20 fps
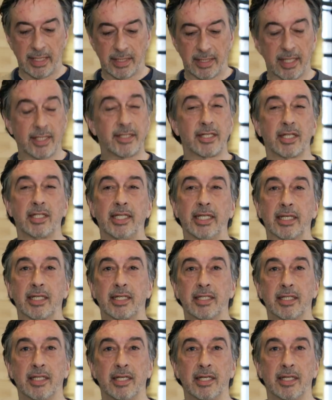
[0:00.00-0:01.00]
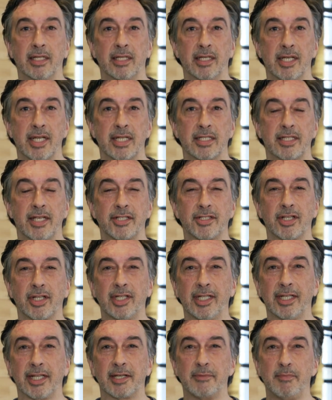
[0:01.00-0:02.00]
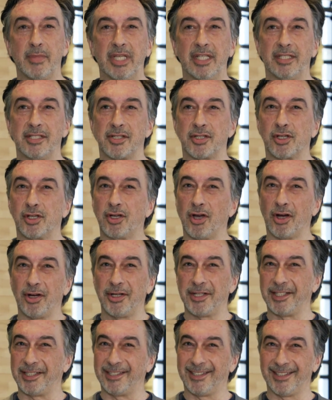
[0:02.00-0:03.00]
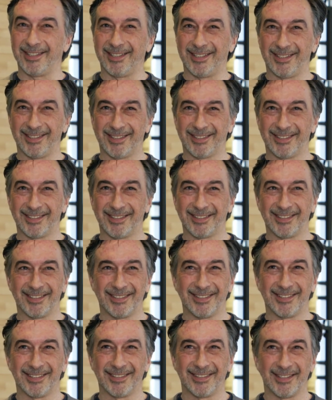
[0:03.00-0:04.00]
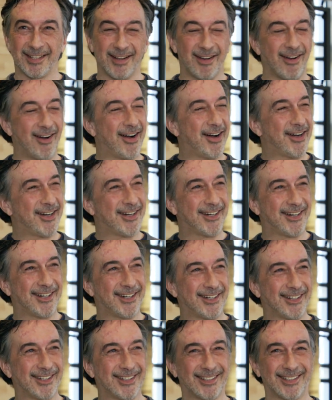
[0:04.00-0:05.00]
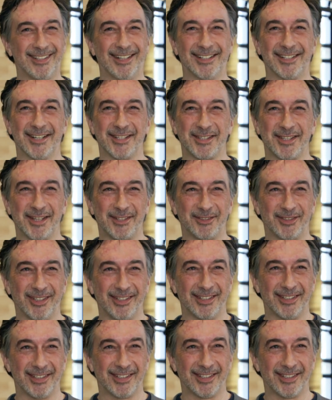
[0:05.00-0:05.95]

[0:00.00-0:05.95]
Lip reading: Tsetserlik. Tsetserlik means garden. Oh, I got that right.